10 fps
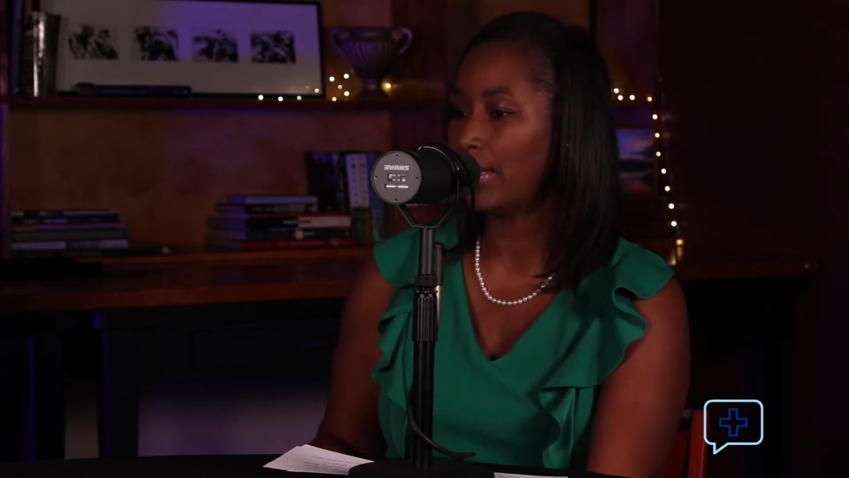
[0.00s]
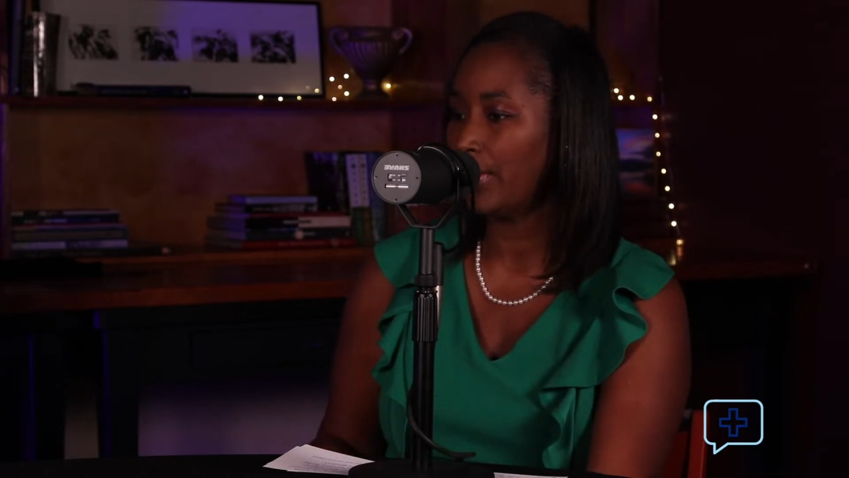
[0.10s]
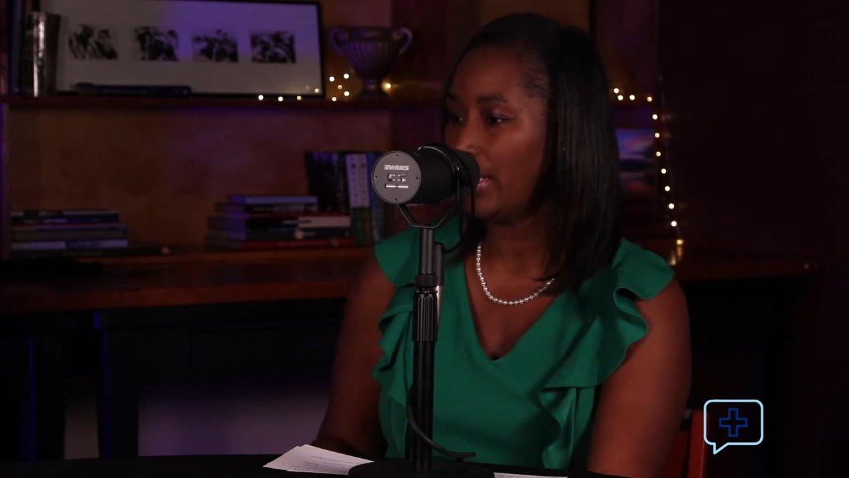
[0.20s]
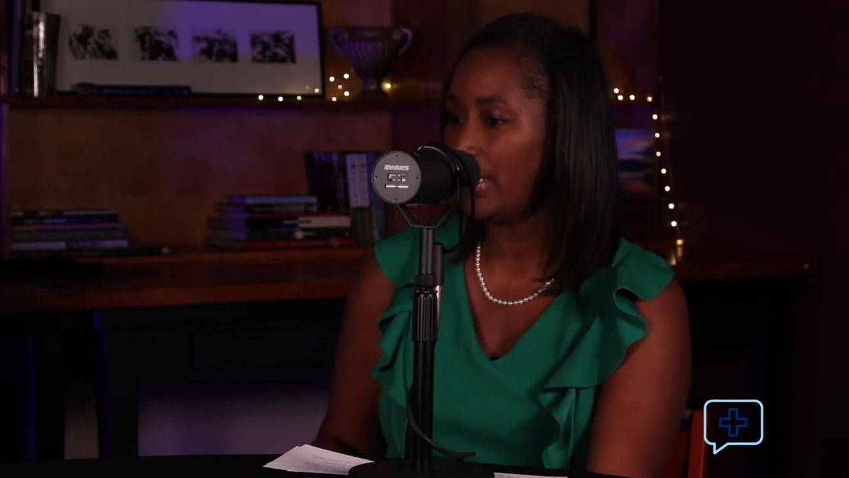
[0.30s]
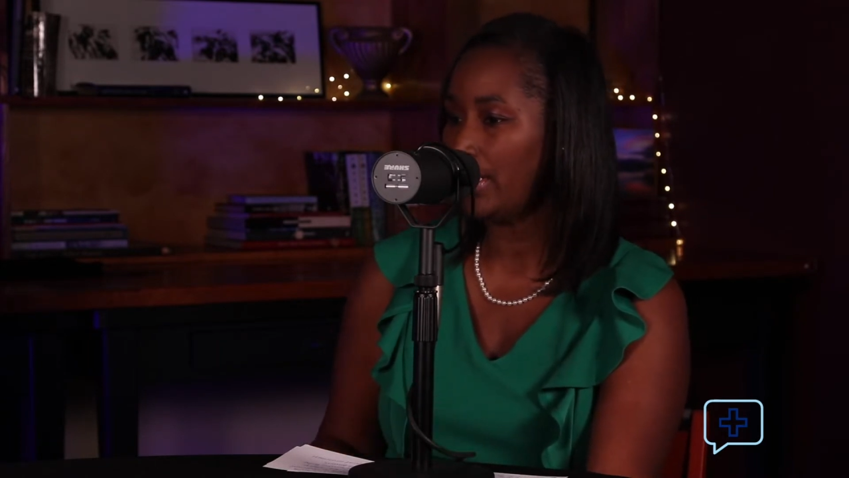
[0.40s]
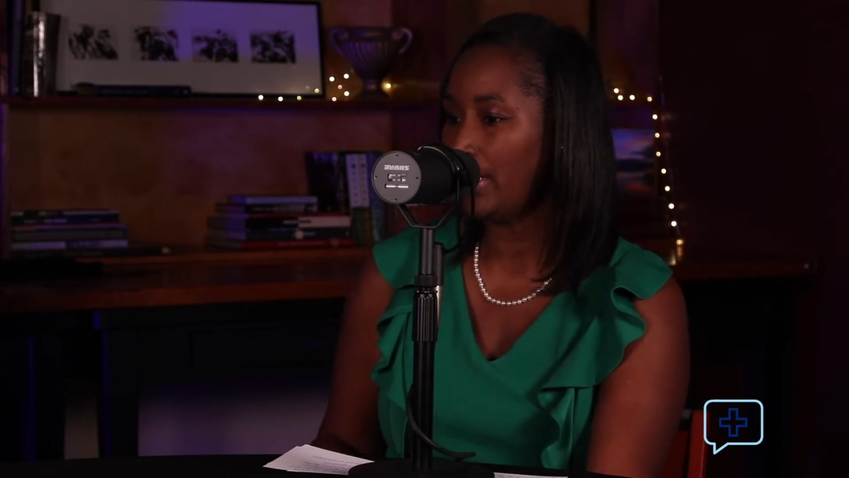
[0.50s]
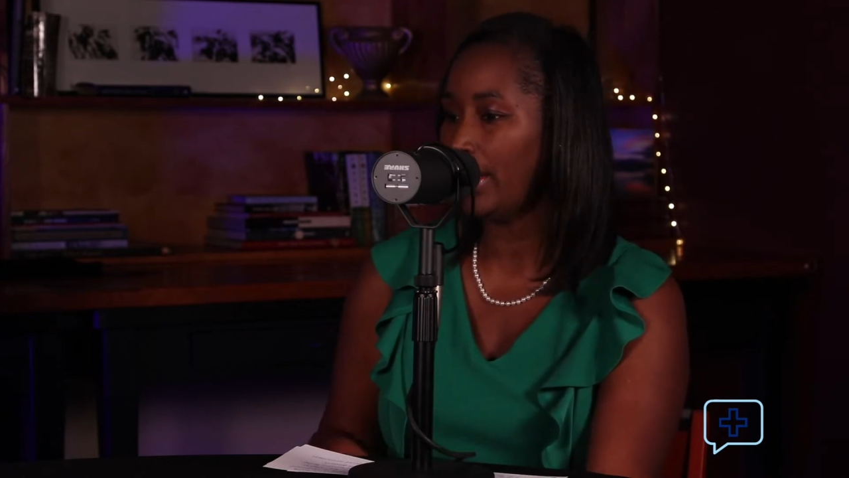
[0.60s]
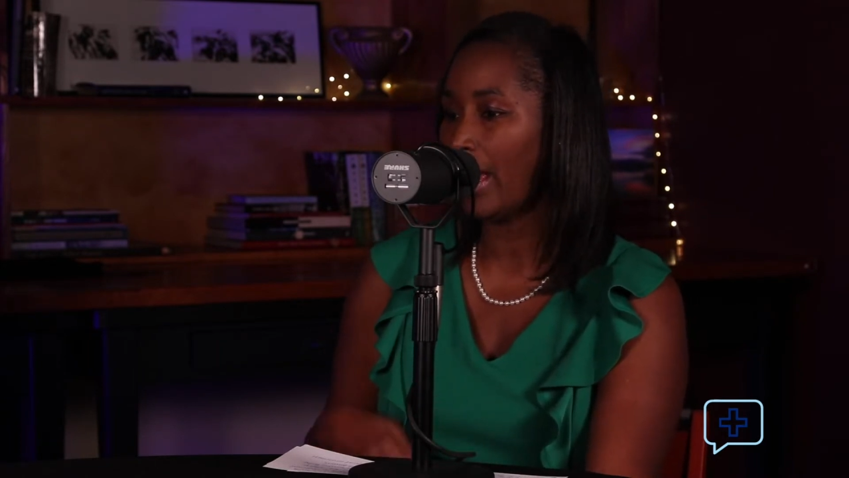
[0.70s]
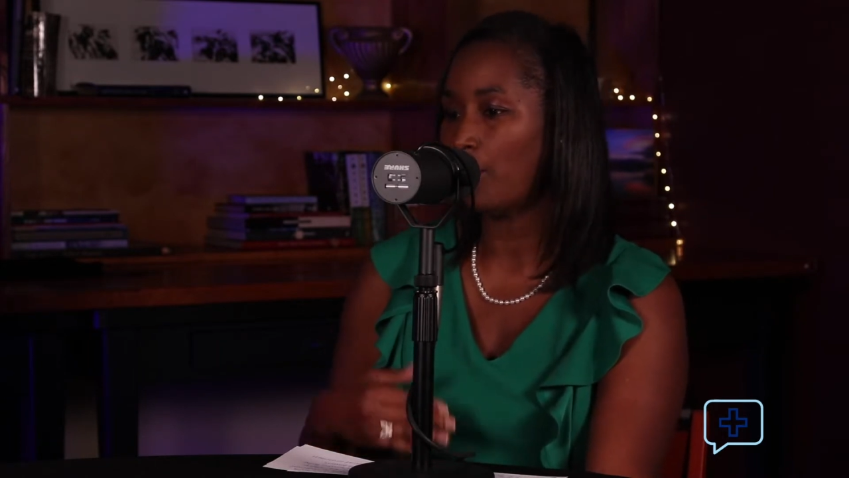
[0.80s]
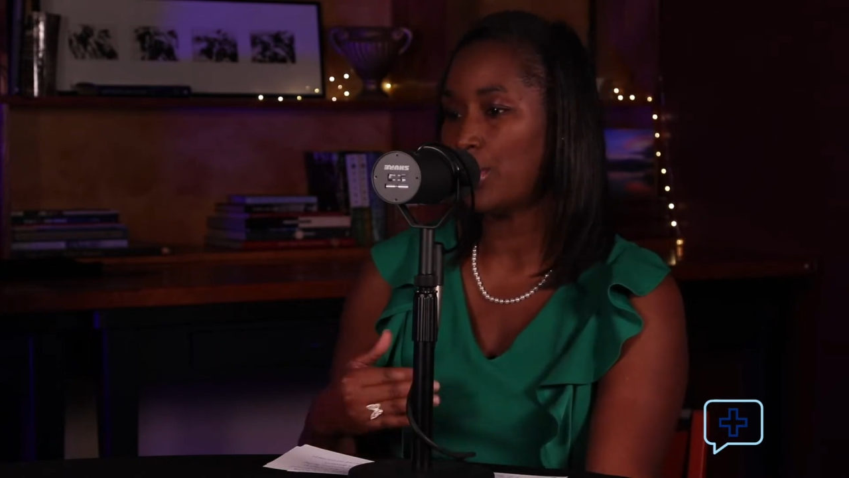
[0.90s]
they're
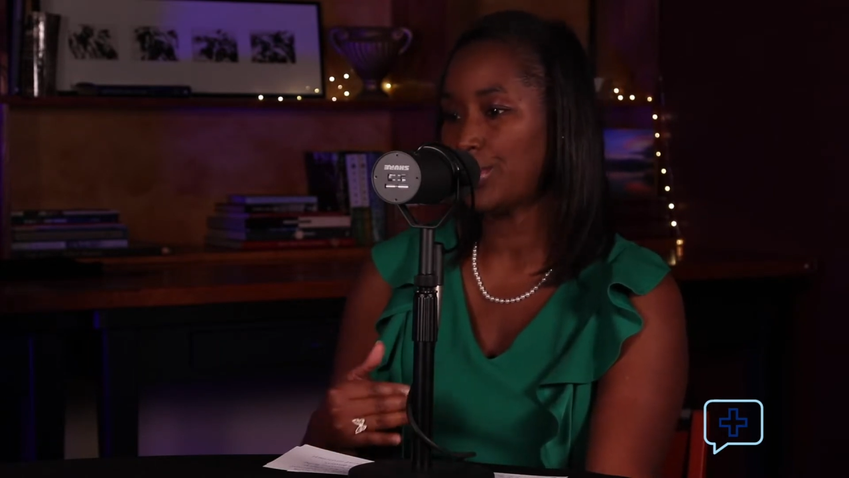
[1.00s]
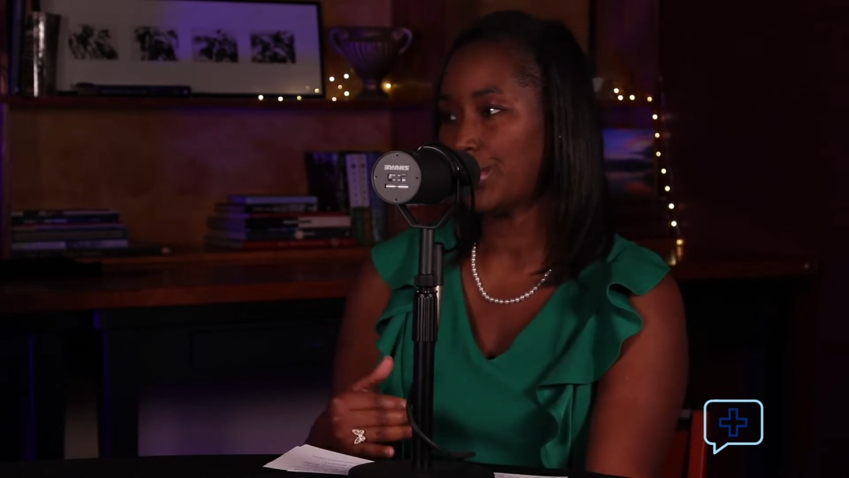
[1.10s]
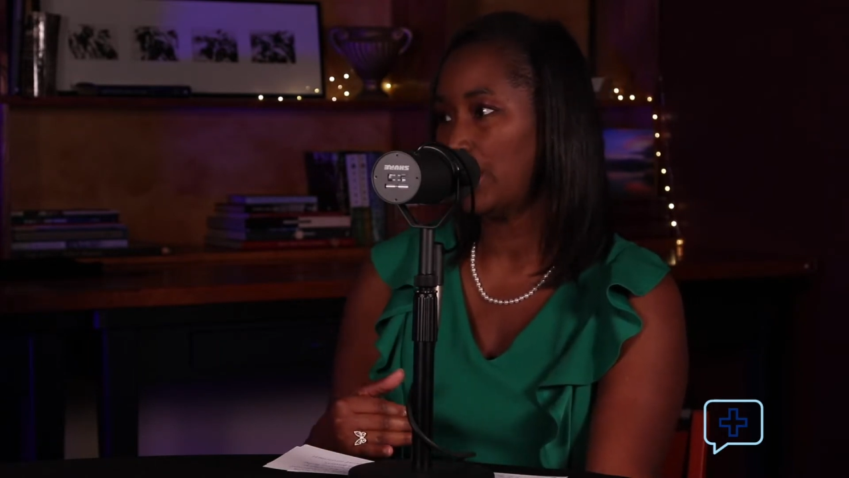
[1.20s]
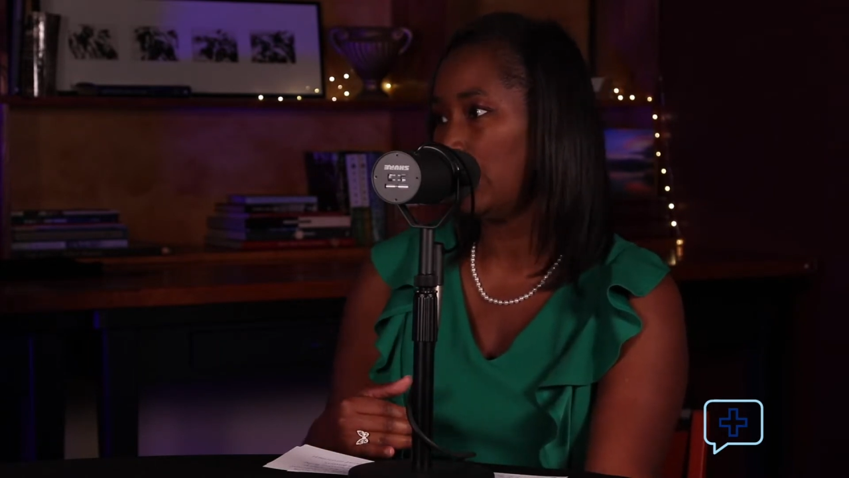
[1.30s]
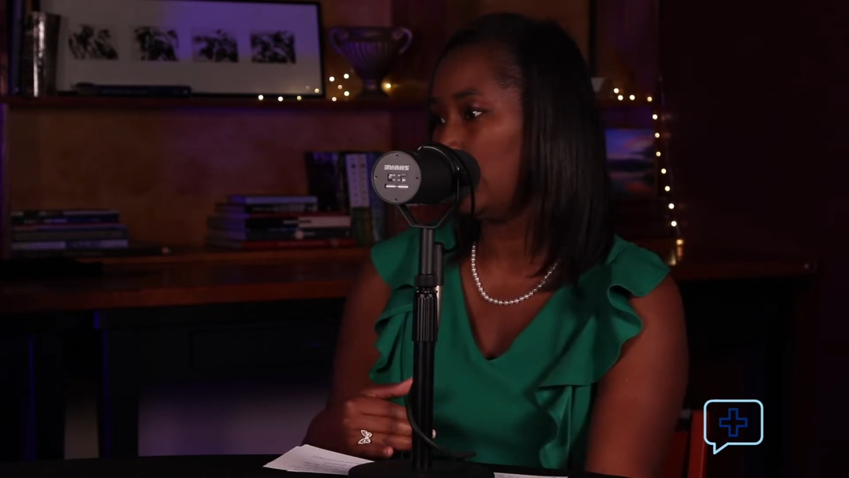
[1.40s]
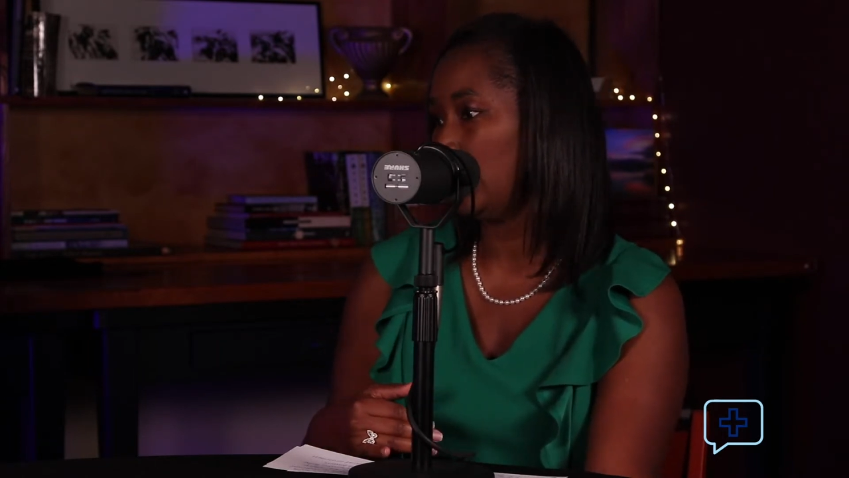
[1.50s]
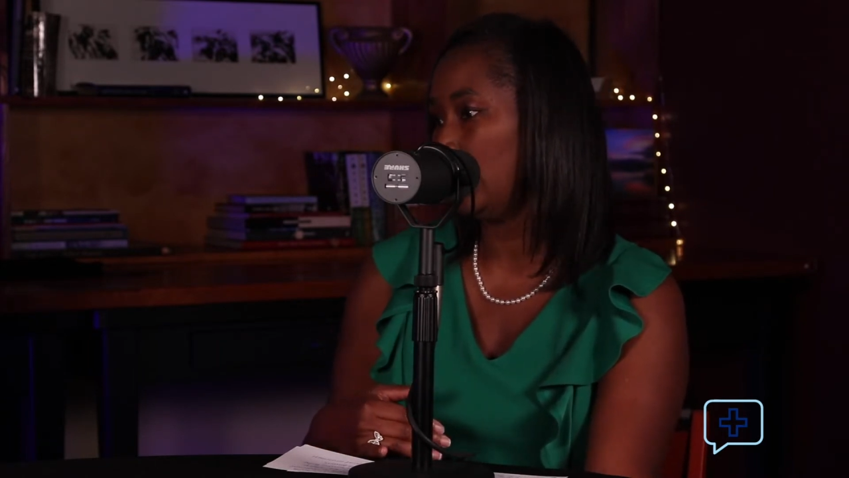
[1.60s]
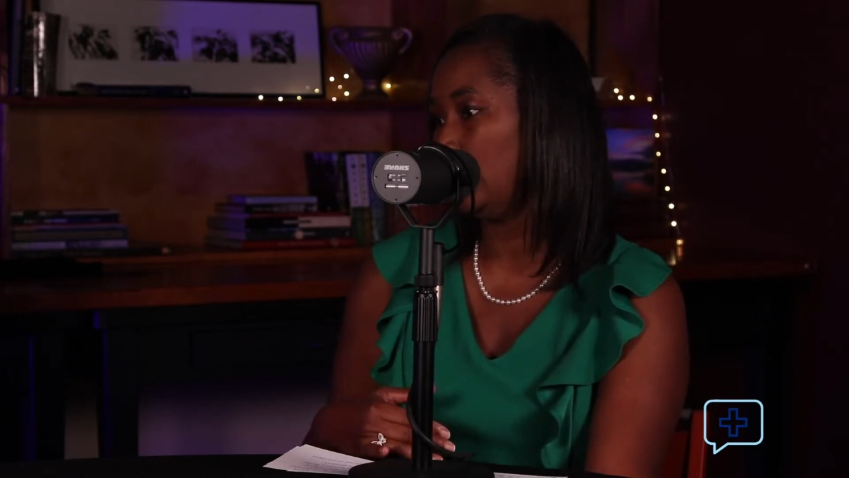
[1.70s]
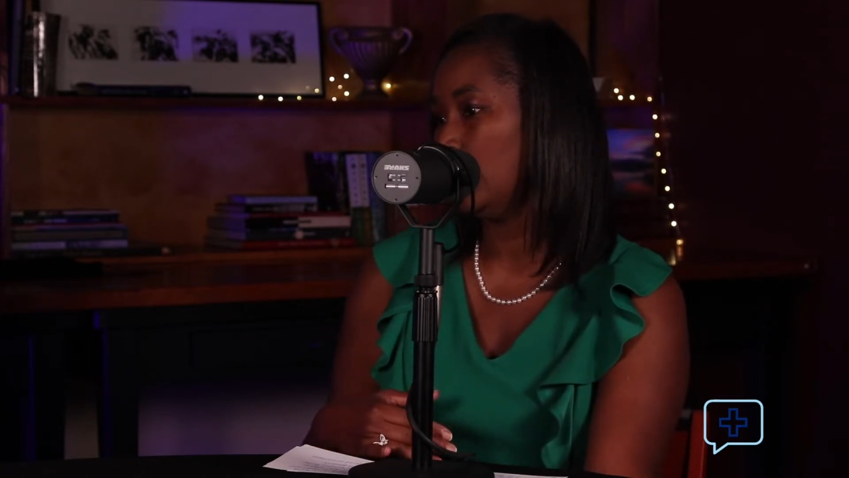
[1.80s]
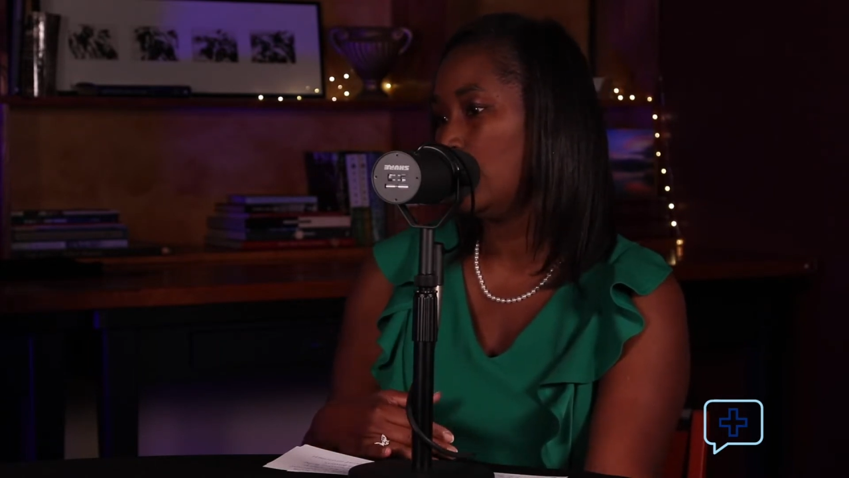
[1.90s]
eating, how much they're
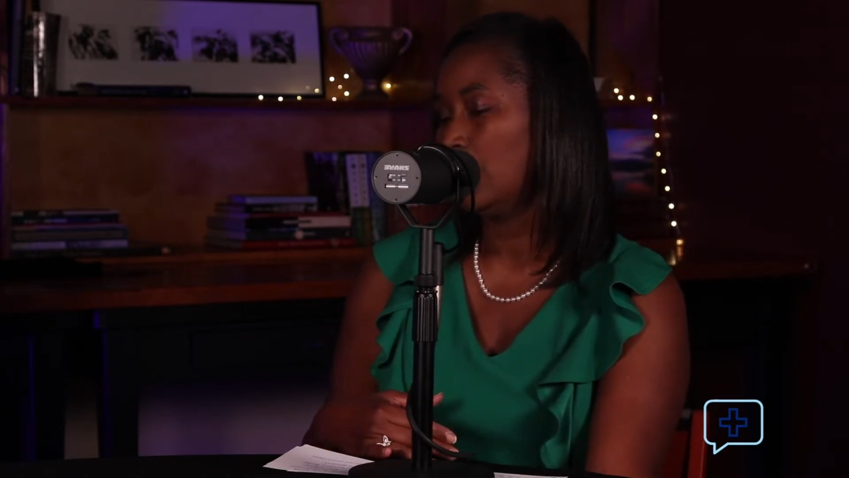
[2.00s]
eating.